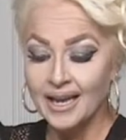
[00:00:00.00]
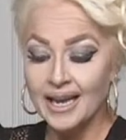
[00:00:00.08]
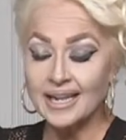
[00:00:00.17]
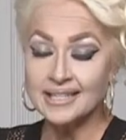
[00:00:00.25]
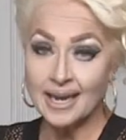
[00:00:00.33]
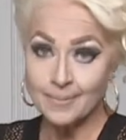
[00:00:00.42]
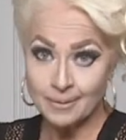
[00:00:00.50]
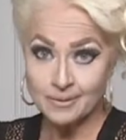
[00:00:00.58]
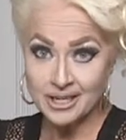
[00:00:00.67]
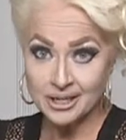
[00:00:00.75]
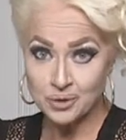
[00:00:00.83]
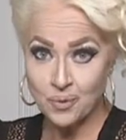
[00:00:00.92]
It's item number
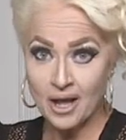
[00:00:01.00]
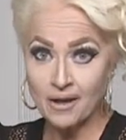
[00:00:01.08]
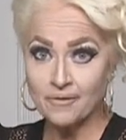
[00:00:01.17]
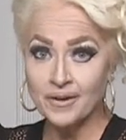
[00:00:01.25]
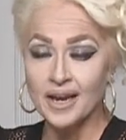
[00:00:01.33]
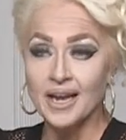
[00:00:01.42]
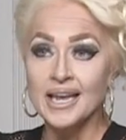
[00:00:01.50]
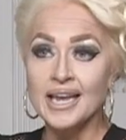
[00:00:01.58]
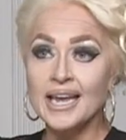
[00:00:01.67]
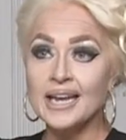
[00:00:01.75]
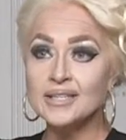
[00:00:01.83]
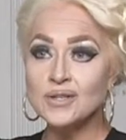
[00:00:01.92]
1012.
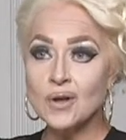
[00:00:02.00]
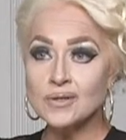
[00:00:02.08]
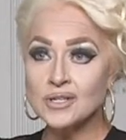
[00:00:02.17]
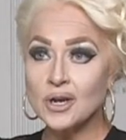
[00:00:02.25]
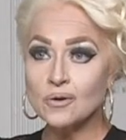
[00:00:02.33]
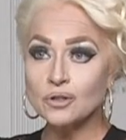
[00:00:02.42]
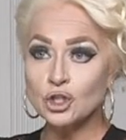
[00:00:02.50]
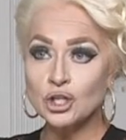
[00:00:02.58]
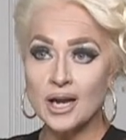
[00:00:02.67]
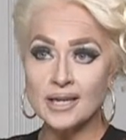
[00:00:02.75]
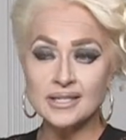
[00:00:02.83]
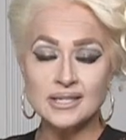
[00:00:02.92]
It is also
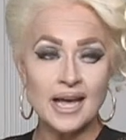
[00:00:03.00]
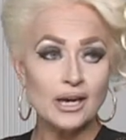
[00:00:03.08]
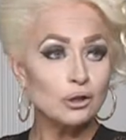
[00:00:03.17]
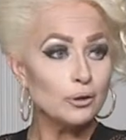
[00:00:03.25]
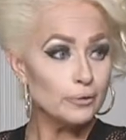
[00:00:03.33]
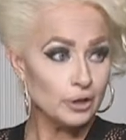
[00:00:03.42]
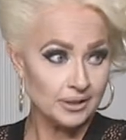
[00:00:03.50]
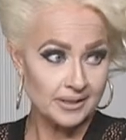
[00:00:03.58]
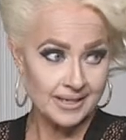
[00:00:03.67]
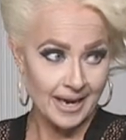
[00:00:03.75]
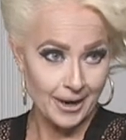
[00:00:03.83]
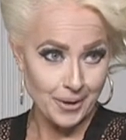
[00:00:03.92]
just that illusion
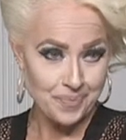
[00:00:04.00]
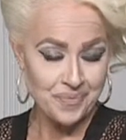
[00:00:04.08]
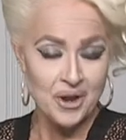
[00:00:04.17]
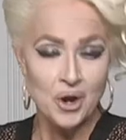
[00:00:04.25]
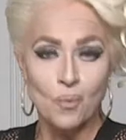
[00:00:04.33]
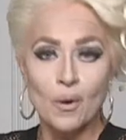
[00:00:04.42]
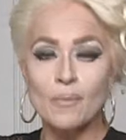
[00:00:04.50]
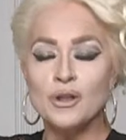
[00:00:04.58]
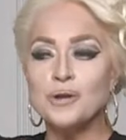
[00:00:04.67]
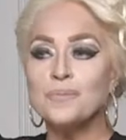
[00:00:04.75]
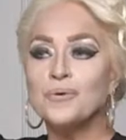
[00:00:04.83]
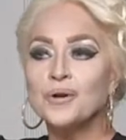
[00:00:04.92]
style, where when
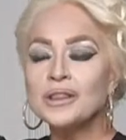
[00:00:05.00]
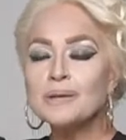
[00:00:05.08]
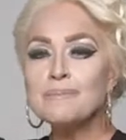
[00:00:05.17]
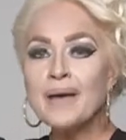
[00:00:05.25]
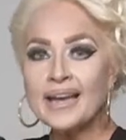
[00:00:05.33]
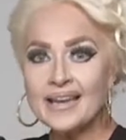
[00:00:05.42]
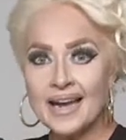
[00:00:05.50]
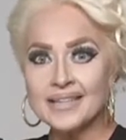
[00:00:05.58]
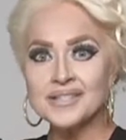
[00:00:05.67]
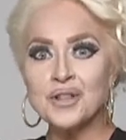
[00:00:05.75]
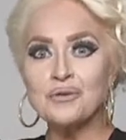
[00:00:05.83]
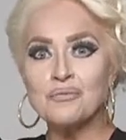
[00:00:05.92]
you put the baguettes
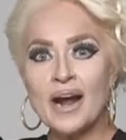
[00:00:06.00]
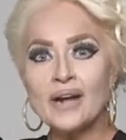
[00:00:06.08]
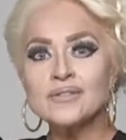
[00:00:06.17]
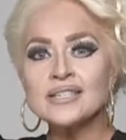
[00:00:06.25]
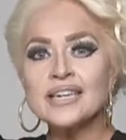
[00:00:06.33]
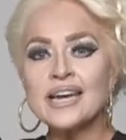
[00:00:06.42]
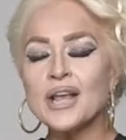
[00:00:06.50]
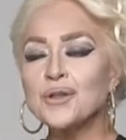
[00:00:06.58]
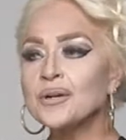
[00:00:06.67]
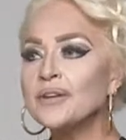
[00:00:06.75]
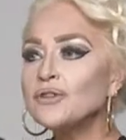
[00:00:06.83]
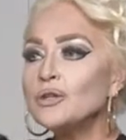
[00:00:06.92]
and the rounds together,
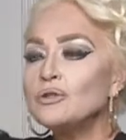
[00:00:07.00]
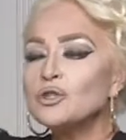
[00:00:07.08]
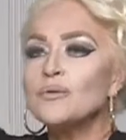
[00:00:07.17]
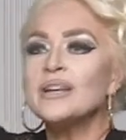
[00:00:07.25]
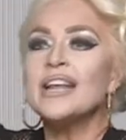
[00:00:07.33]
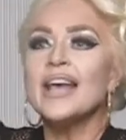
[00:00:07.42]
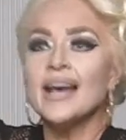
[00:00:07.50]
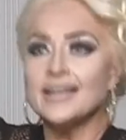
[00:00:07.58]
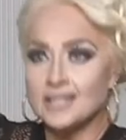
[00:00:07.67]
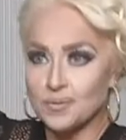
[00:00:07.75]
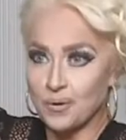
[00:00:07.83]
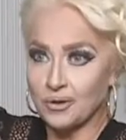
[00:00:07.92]
and if you do it
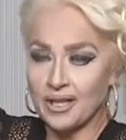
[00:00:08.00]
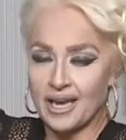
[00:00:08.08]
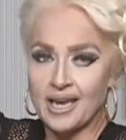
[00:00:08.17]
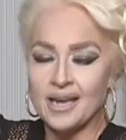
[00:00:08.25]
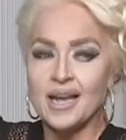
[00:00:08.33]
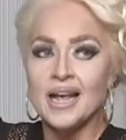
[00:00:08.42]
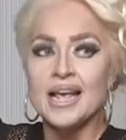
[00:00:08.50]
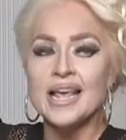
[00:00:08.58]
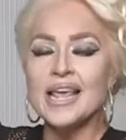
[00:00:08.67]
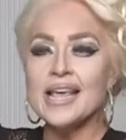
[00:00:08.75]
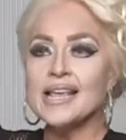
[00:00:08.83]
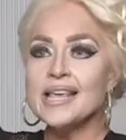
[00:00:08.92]
expertly,
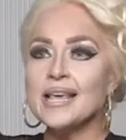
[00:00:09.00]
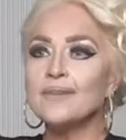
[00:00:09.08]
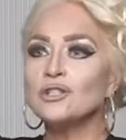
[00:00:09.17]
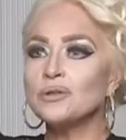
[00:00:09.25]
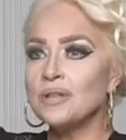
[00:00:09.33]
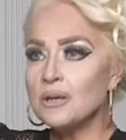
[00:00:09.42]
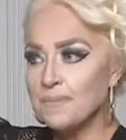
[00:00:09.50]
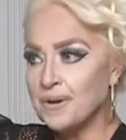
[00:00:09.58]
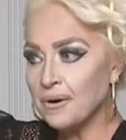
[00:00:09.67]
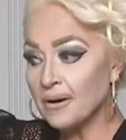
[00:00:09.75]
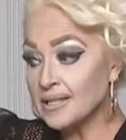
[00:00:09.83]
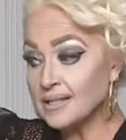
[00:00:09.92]
it gives you the
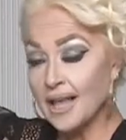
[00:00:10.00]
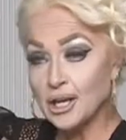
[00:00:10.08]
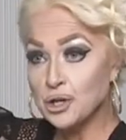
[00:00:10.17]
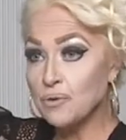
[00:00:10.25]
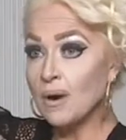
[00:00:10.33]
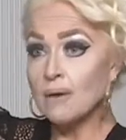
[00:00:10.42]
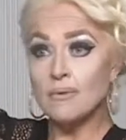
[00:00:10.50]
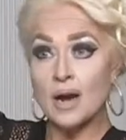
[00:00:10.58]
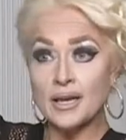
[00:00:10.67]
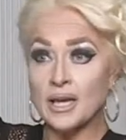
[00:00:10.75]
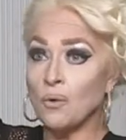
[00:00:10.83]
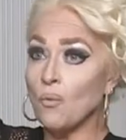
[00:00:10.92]
appearance like you are
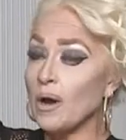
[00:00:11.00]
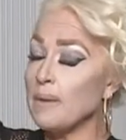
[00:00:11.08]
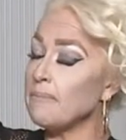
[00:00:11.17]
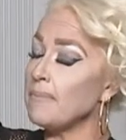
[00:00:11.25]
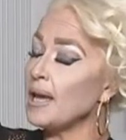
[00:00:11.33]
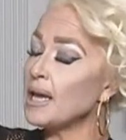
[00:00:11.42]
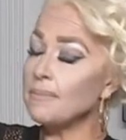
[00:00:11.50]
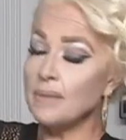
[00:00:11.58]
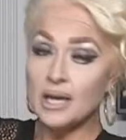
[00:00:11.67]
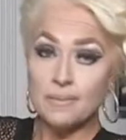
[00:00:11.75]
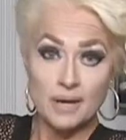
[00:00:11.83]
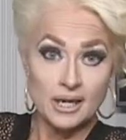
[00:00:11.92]
rocking one mega,
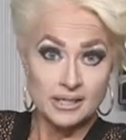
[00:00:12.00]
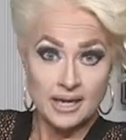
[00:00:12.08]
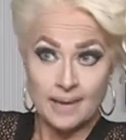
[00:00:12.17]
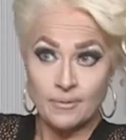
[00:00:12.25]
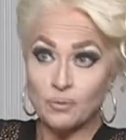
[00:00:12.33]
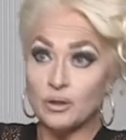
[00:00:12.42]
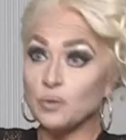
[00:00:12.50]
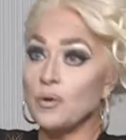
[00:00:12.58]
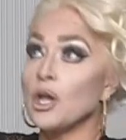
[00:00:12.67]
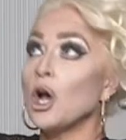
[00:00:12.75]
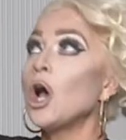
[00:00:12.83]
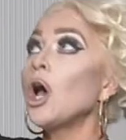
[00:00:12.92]
mega, mega diamond, which we
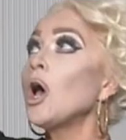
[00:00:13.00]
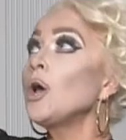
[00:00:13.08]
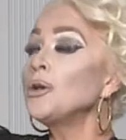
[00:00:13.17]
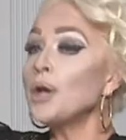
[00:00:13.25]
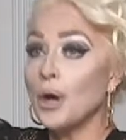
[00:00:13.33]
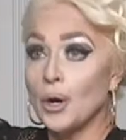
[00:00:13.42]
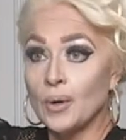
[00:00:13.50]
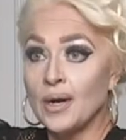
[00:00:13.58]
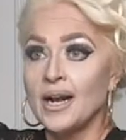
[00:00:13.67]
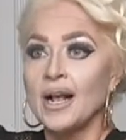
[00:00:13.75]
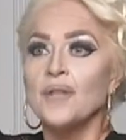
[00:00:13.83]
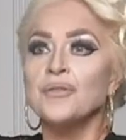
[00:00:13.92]
all know
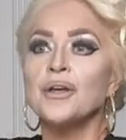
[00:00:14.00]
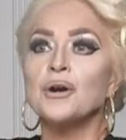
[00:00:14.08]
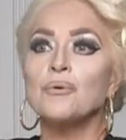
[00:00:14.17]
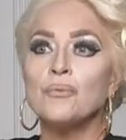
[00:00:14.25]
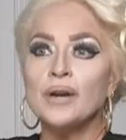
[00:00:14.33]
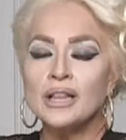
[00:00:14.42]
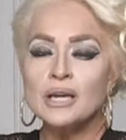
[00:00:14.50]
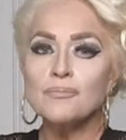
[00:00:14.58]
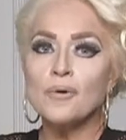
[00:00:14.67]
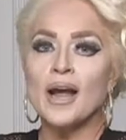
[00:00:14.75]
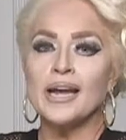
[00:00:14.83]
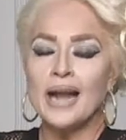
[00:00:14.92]
that a really
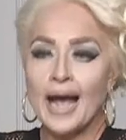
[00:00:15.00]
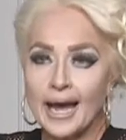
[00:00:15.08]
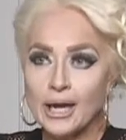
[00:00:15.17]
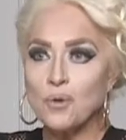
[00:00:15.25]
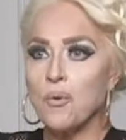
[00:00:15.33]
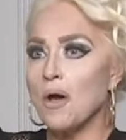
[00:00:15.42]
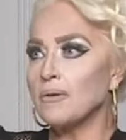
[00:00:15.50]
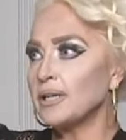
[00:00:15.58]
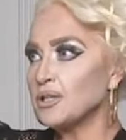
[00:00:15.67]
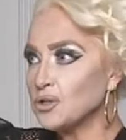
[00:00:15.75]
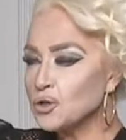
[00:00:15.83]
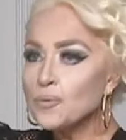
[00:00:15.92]
bright, high quality,
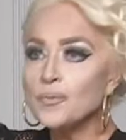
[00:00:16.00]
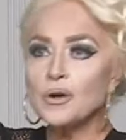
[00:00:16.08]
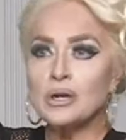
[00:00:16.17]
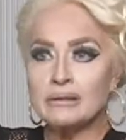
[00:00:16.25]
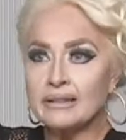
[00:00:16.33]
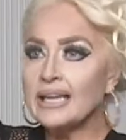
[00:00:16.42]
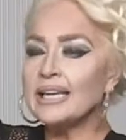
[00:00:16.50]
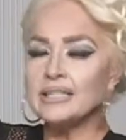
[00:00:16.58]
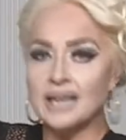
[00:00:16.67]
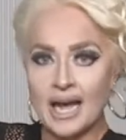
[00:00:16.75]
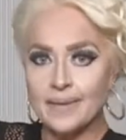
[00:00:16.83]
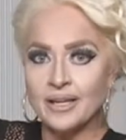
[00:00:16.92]
super clean
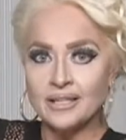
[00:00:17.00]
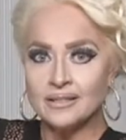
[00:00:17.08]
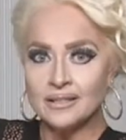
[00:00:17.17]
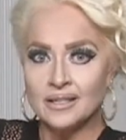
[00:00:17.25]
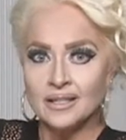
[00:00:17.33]
diamond